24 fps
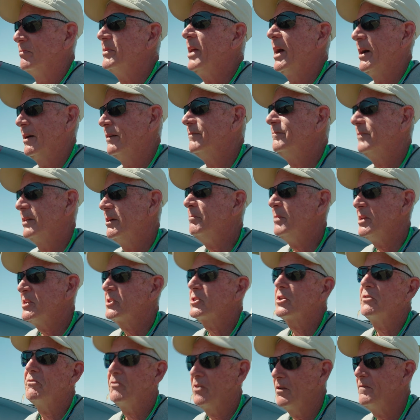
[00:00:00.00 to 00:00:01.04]
yeah, it
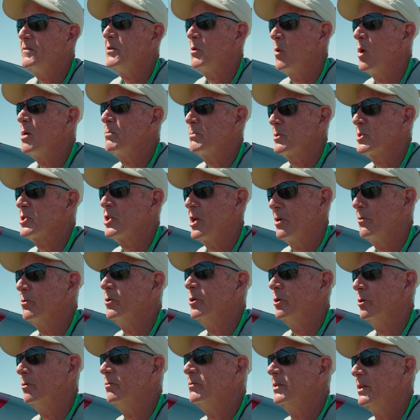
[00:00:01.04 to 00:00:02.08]
meets the 51% rule.